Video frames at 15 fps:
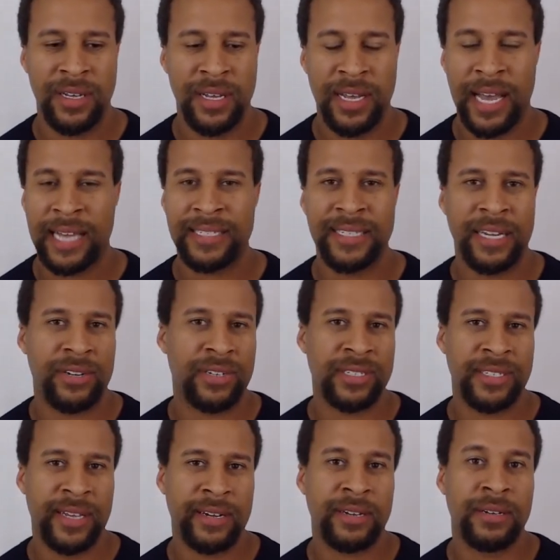etc.,
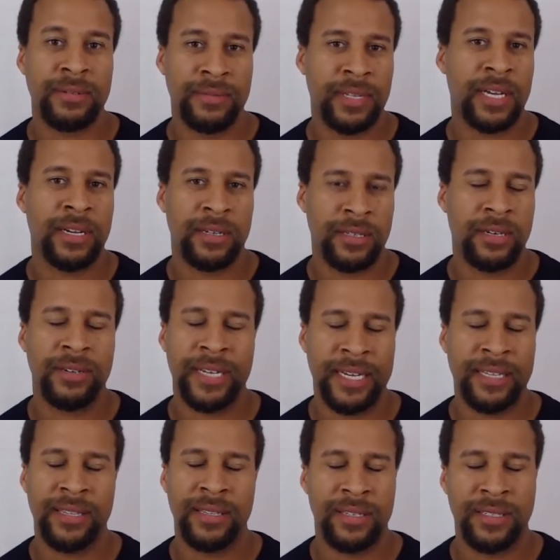etc., they'll eat
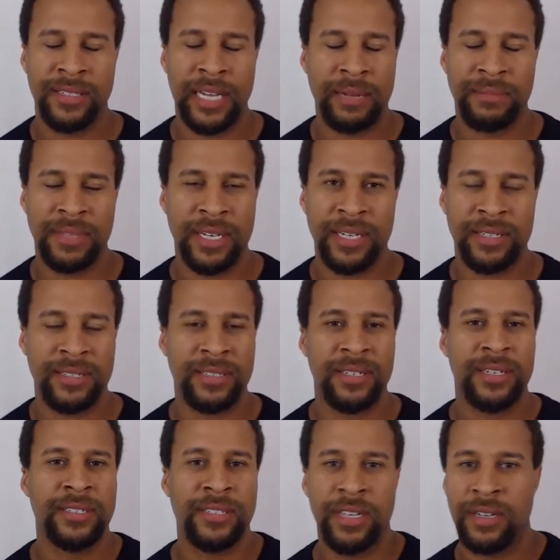the same things.
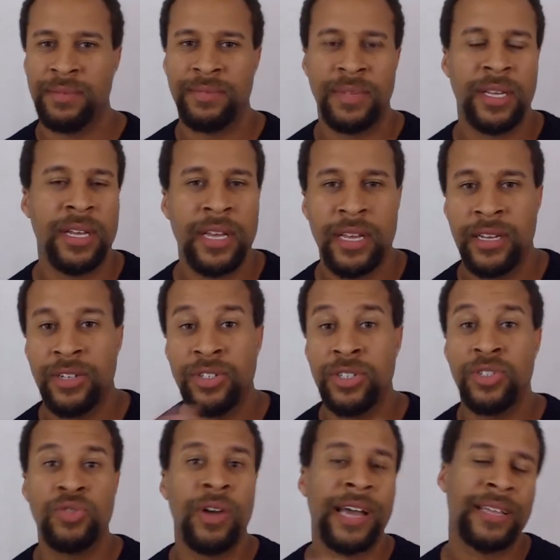So you should
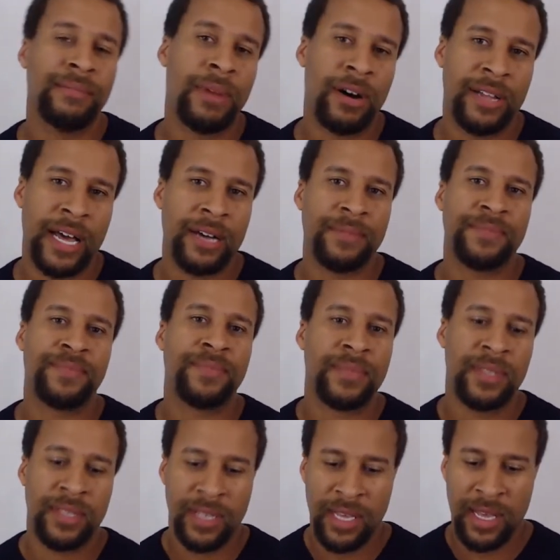try them all out.
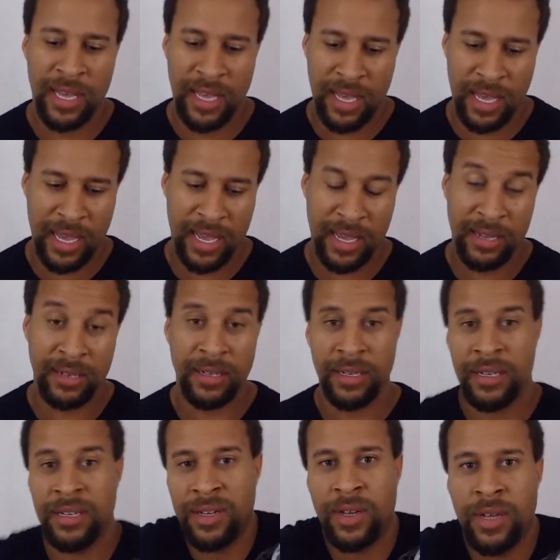And
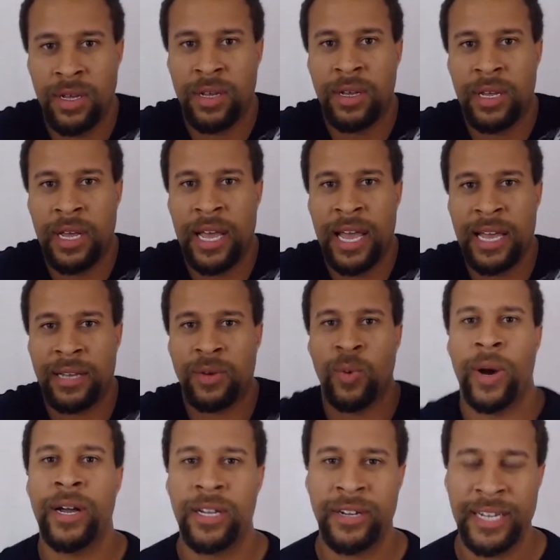hey,
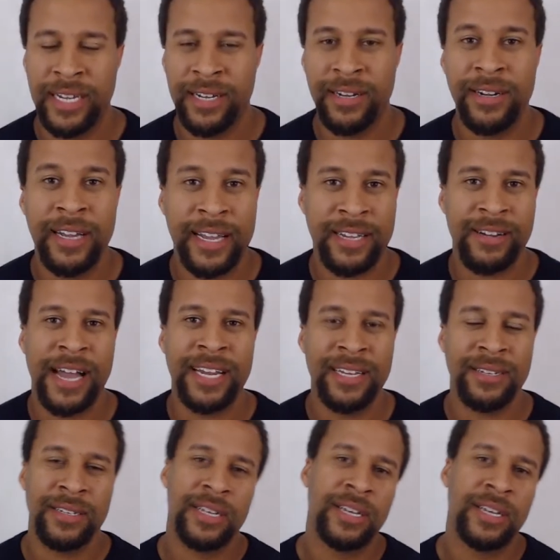while you're here and you're at it,